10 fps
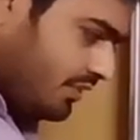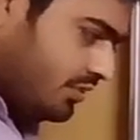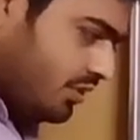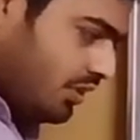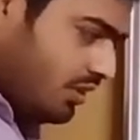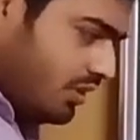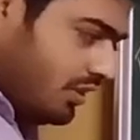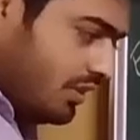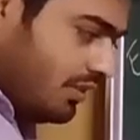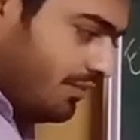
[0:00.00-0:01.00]
So
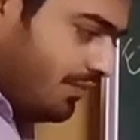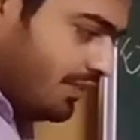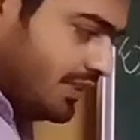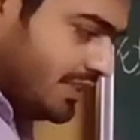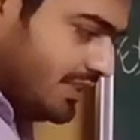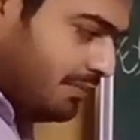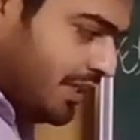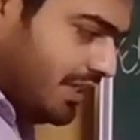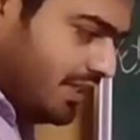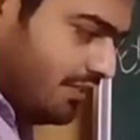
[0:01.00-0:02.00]
60
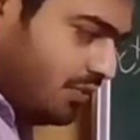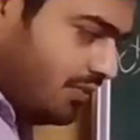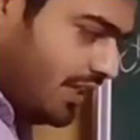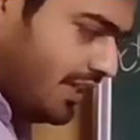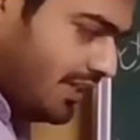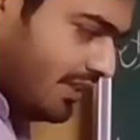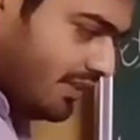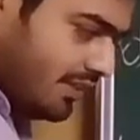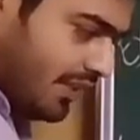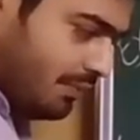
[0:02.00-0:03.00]
minute is equal to 1
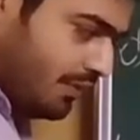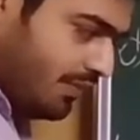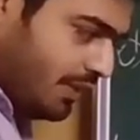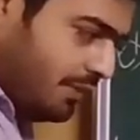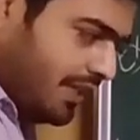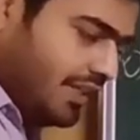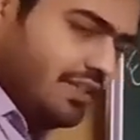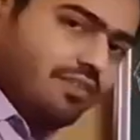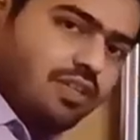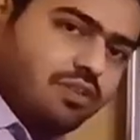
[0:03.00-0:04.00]
degree. Therefore 1 minute is
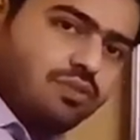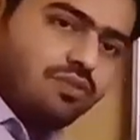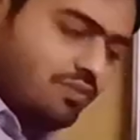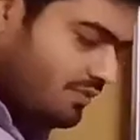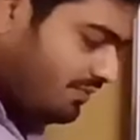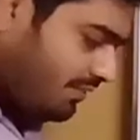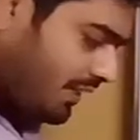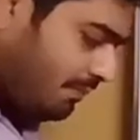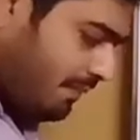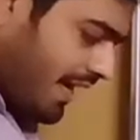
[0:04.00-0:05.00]
equal to
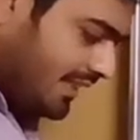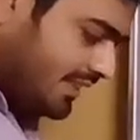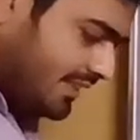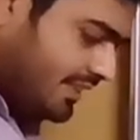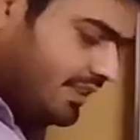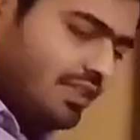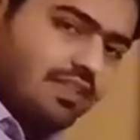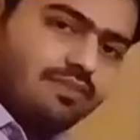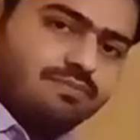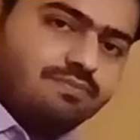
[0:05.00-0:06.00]
1 by 60
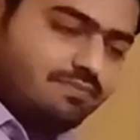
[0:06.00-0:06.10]
degree.